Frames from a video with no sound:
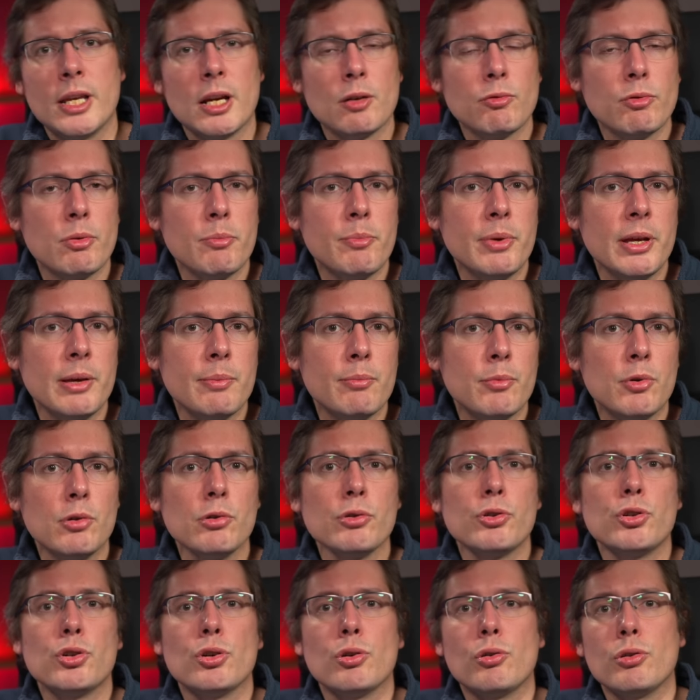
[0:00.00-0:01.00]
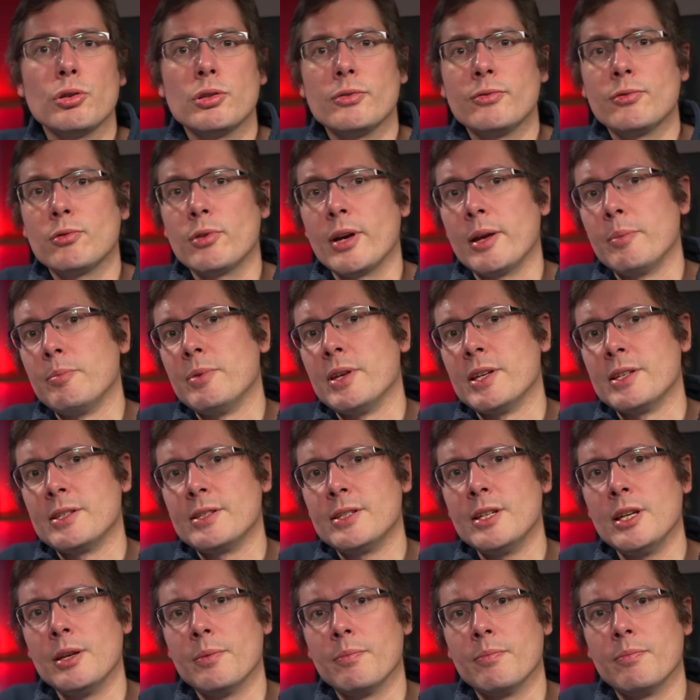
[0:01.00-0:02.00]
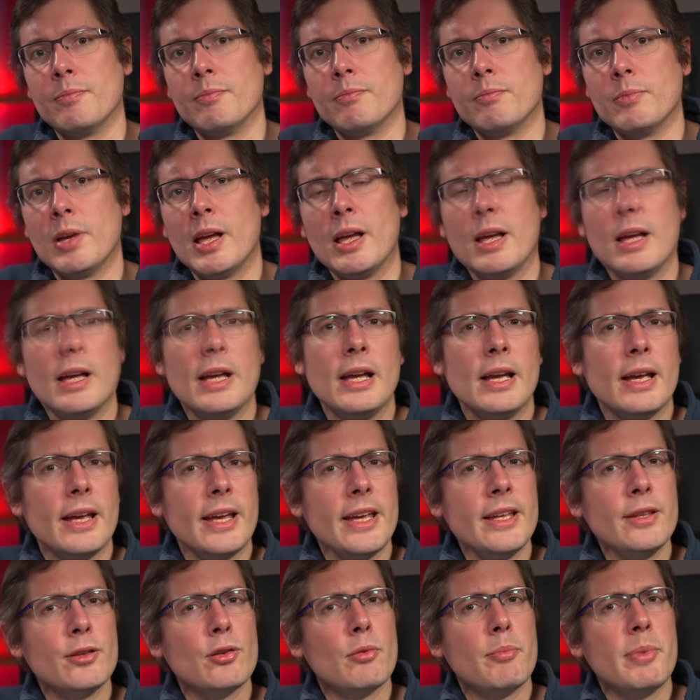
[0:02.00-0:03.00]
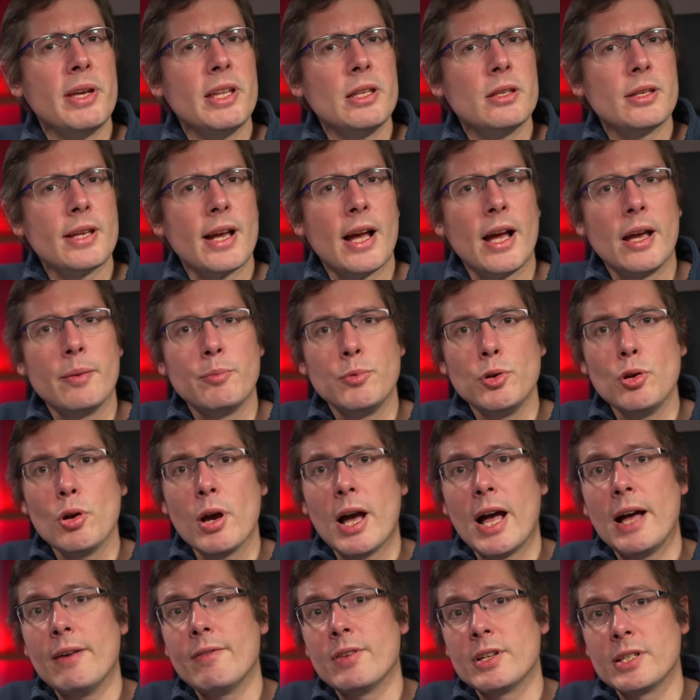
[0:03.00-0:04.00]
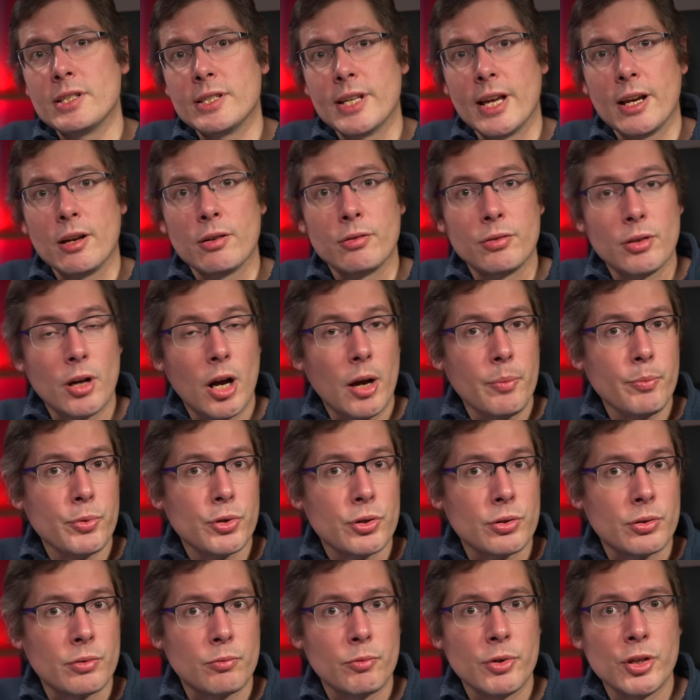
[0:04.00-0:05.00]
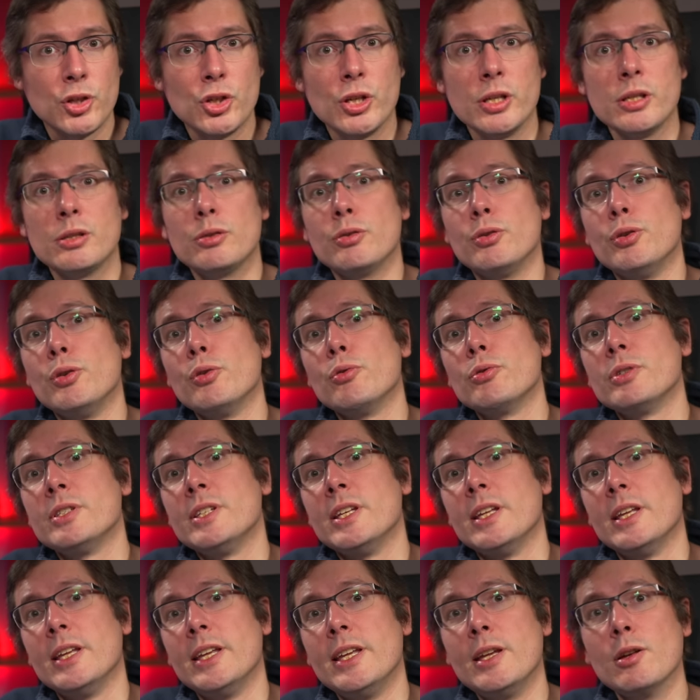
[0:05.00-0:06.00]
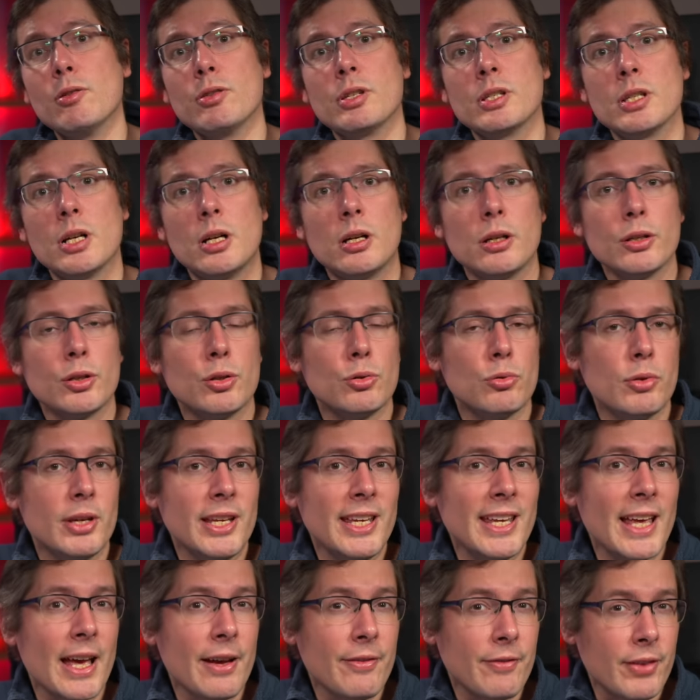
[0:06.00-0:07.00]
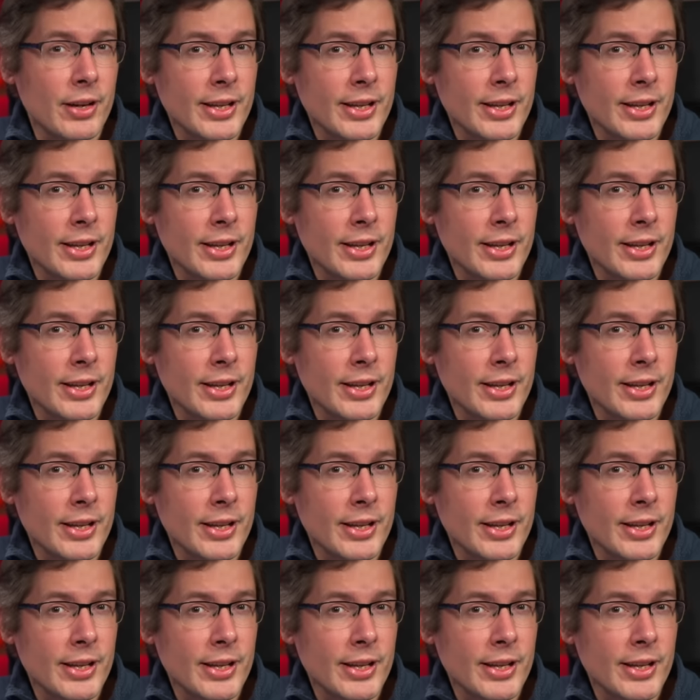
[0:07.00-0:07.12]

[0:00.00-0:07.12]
there will be more choice for APS-C. In the meantime, you have a second option, which is to use the EOSR to EF